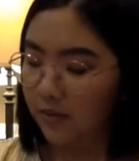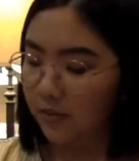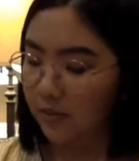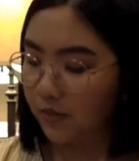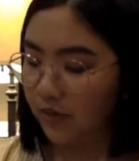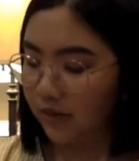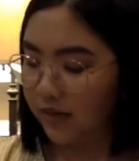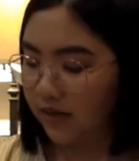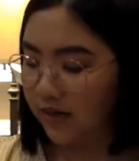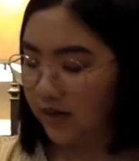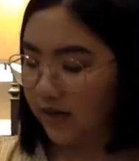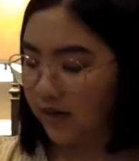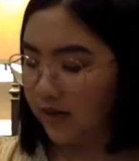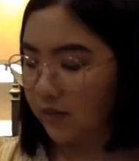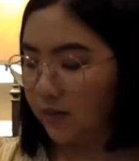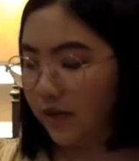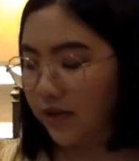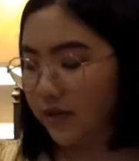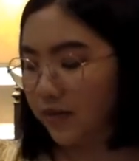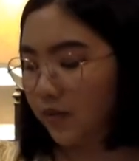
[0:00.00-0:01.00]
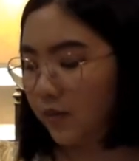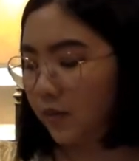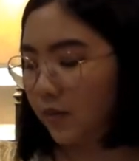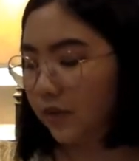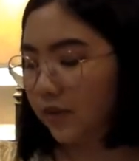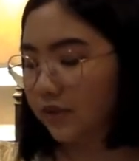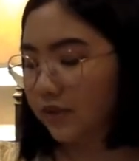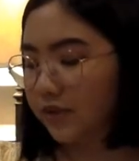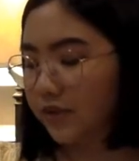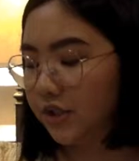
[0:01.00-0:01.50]
More than anywhere in the
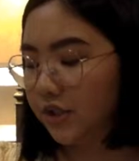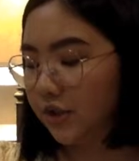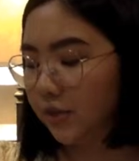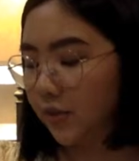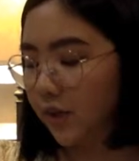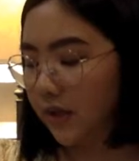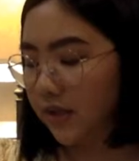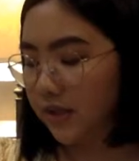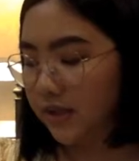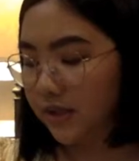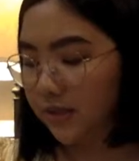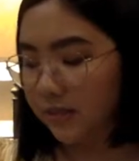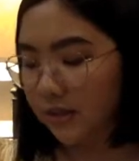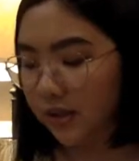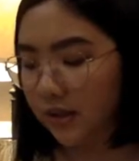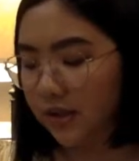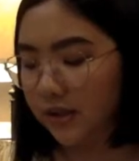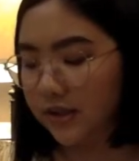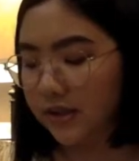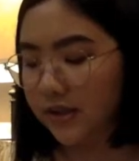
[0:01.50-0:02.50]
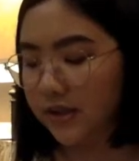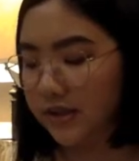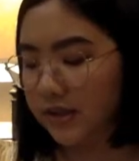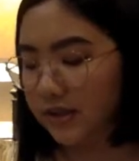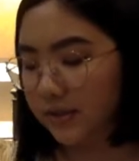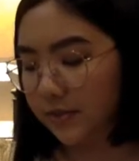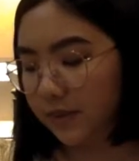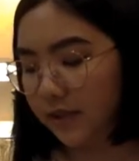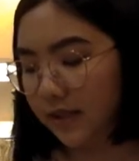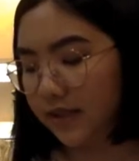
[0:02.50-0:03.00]
world, she wanted to belong to this
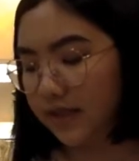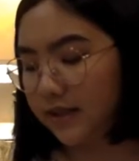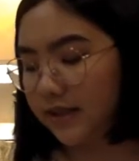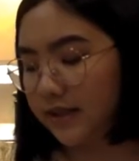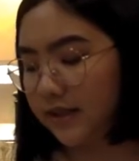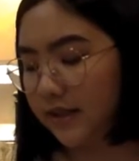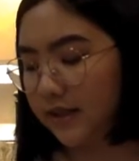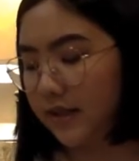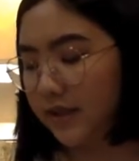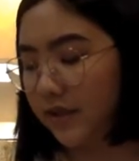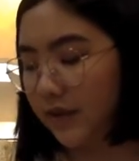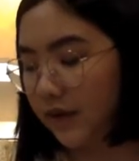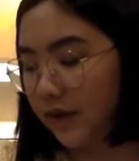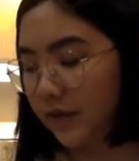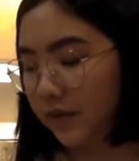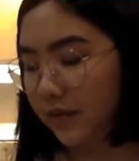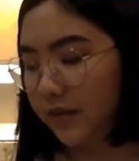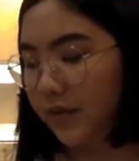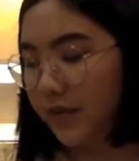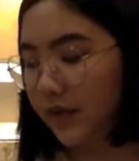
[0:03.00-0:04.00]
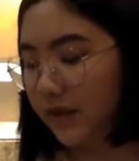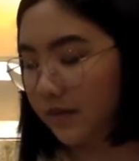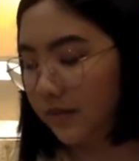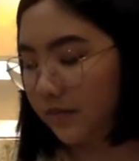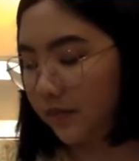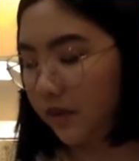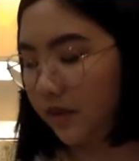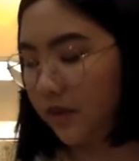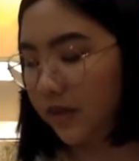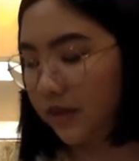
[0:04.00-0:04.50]
place and know that it
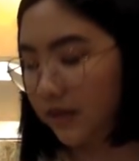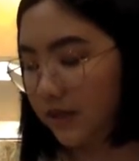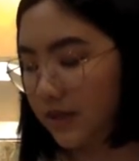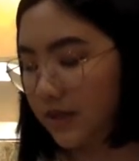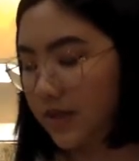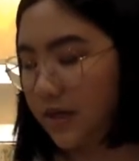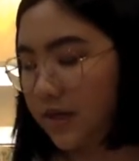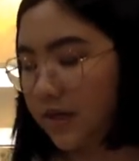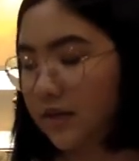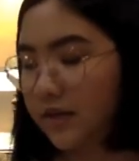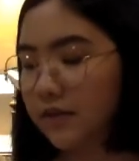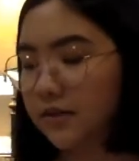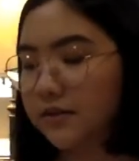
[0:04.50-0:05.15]
belonged to her.